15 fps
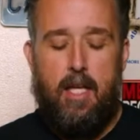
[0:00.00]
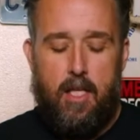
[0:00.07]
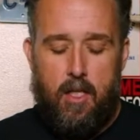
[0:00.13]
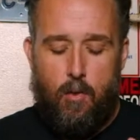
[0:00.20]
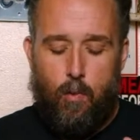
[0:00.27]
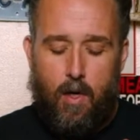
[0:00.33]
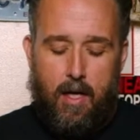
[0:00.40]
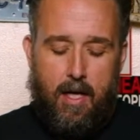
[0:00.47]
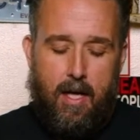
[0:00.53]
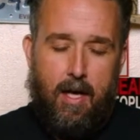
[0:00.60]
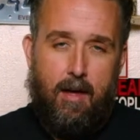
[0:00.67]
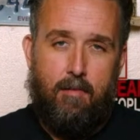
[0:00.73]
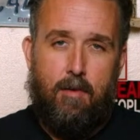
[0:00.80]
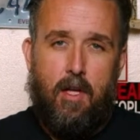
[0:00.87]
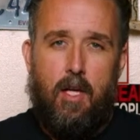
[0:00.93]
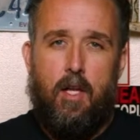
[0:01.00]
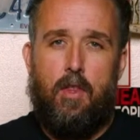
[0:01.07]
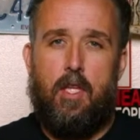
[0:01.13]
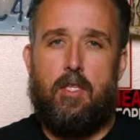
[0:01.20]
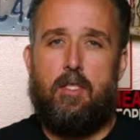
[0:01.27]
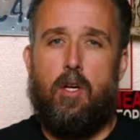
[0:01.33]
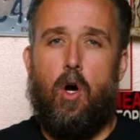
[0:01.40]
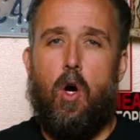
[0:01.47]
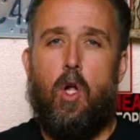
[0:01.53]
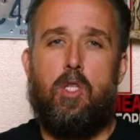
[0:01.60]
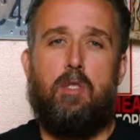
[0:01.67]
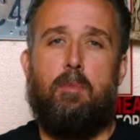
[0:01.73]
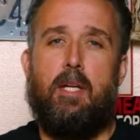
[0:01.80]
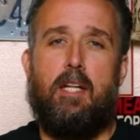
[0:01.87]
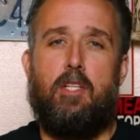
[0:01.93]
You want to have this
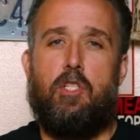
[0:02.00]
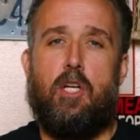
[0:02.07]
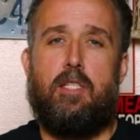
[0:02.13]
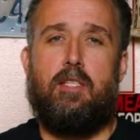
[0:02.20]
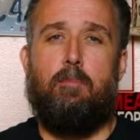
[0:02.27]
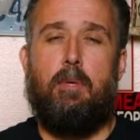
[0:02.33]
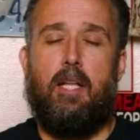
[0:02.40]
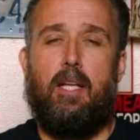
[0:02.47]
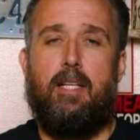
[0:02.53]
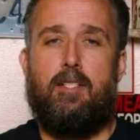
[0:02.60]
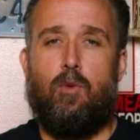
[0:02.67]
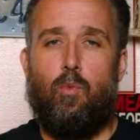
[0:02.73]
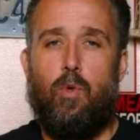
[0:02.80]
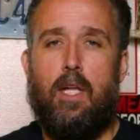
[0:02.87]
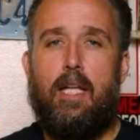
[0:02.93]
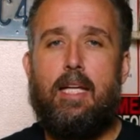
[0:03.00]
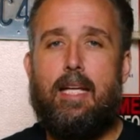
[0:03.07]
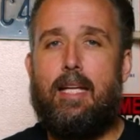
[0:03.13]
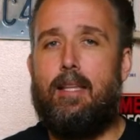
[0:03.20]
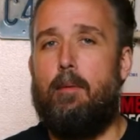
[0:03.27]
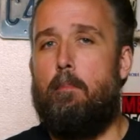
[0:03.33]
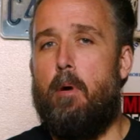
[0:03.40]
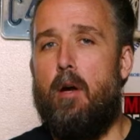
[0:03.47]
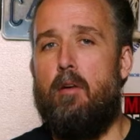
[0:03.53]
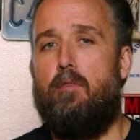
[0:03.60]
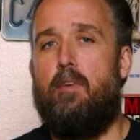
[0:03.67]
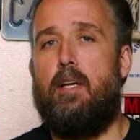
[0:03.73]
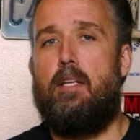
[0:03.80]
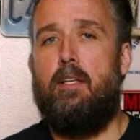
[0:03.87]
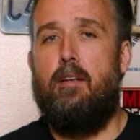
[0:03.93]
ultimate adjustability to really get the
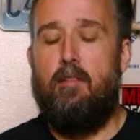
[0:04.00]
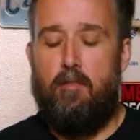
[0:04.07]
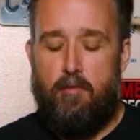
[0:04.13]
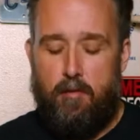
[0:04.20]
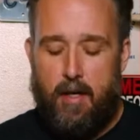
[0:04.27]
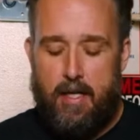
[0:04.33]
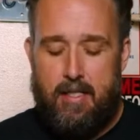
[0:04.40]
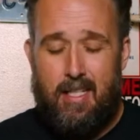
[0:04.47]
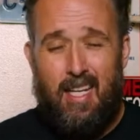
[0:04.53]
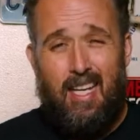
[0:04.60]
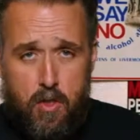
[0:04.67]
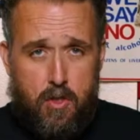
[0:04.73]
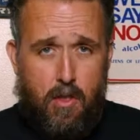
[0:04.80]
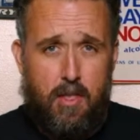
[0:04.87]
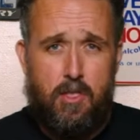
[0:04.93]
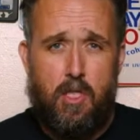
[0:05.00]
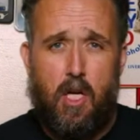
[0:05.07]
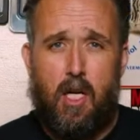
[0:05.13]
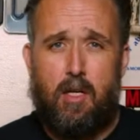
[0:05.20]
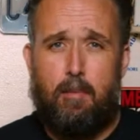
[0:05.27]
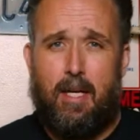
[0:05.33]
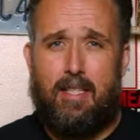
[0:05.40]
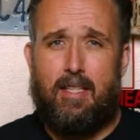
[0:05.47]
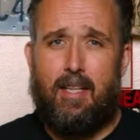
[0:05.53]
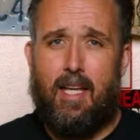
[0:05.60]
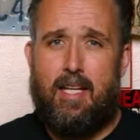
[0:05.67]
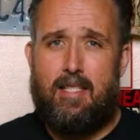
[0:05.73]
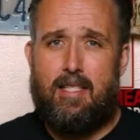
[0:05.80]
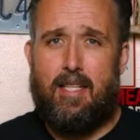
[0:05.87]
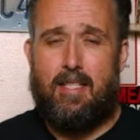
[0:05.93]
perfect fit. So let's talk about the
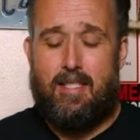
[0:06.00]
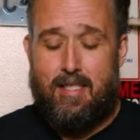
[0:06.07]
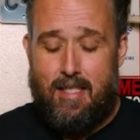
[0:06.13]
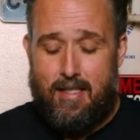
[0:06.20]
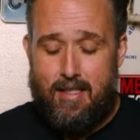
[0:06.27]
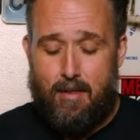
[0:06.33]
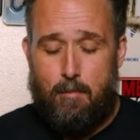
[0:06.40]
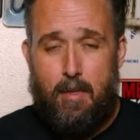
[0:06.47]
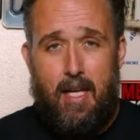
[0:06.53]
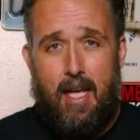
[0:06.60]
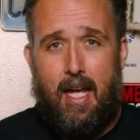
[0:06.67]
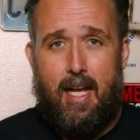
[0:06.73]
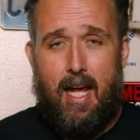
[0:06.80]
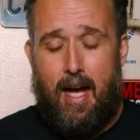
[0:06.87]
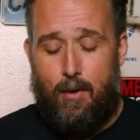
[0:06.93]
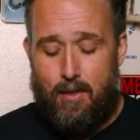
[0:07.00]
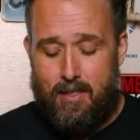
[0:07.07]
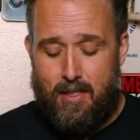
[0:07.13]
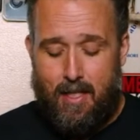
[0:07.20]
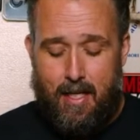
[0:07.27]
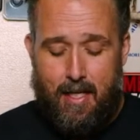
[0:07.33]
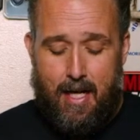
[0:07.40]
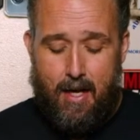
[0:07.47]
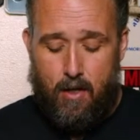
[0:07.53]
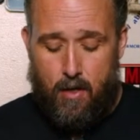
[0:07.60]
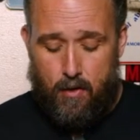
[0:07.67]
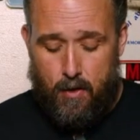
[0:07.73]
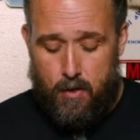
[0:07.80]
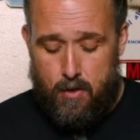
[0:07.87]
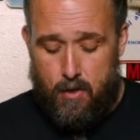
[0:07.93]
lacing system and how it's laid out
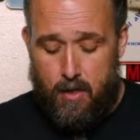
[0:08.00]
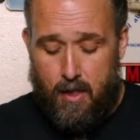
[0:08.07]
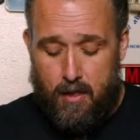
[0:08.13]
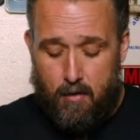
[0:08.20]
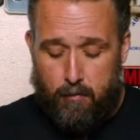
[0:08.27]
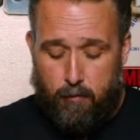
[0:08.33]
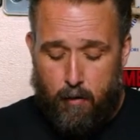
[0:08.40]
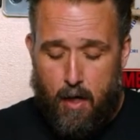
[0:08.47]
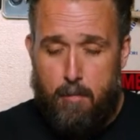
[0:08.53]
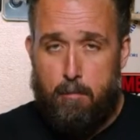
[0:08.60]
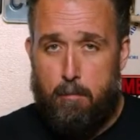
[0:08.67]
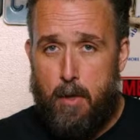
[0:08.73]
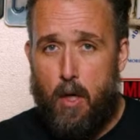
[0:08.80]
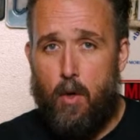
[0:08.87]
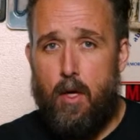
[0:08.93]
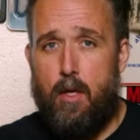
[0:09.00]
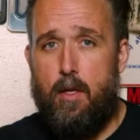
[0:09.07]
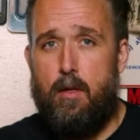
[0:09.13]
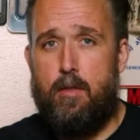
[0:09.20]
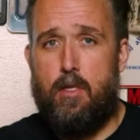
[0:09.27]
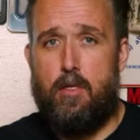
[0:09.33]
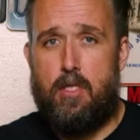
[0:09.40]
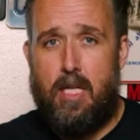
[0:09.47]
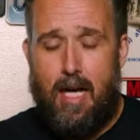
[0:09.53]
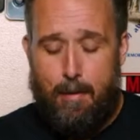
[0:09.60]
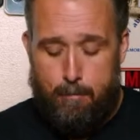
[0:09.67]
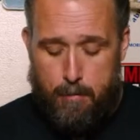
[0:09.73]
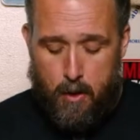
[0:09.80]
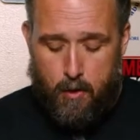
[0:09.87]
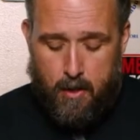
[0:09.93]
on there. So you got your front BOA, your
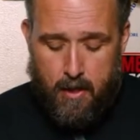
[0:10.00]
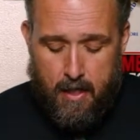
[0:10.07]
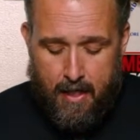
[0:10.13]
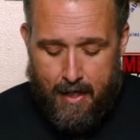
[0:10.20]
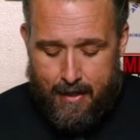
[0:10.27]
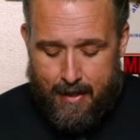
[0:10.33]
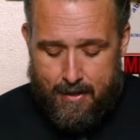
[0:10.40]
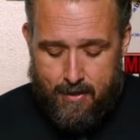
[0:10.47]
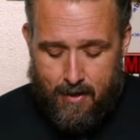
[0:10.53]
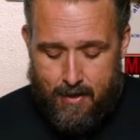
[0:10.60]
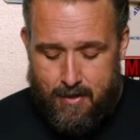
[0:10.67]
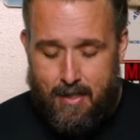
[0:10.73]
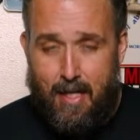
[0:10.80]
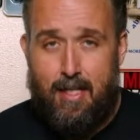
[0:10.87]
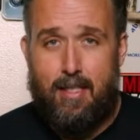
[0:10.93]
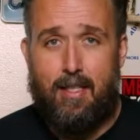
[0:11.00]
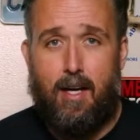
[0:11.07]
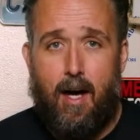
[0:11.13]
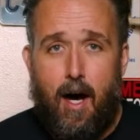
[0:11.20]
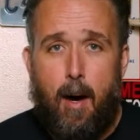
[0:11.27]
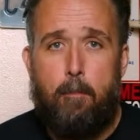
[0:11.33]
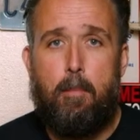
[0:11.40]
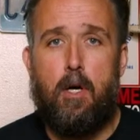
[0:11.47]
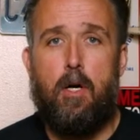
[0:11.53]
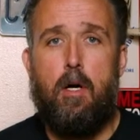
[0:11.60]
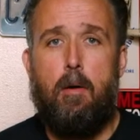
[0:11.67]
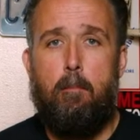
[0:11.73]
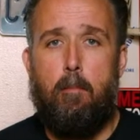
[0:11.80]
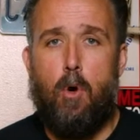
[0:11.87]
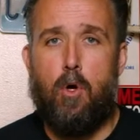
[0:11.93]
top BOA, and that's going to tighten the upper
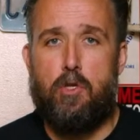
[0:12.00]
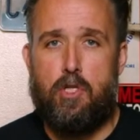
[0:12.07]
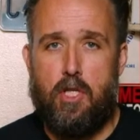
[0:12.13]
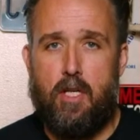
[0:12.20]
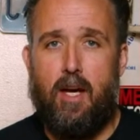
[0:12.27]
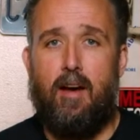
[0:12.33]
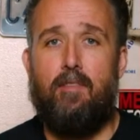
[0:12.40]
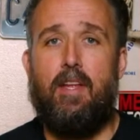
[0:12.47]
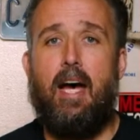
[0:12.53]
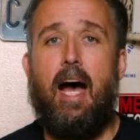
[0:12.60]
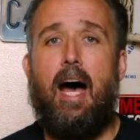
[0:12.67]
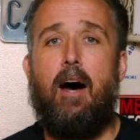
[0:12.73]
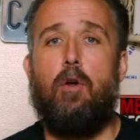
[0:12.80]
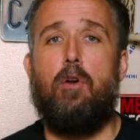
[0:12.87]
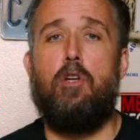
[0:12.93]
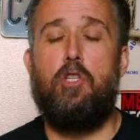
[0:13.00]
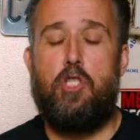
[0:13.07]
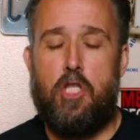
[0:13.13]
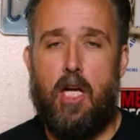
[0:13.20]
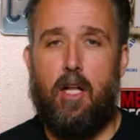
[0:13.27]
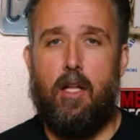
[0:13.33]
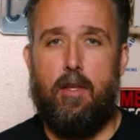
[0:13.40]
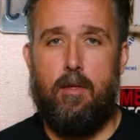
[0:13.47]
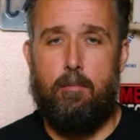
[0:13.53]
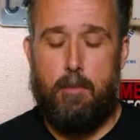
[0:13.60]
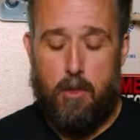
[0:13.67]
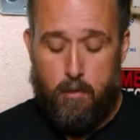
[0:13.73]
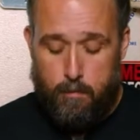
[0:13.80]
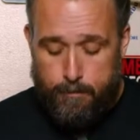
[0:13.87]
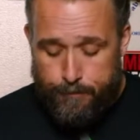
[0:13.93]
portion of the outer shell of the
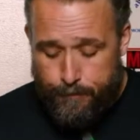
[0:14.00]
boot.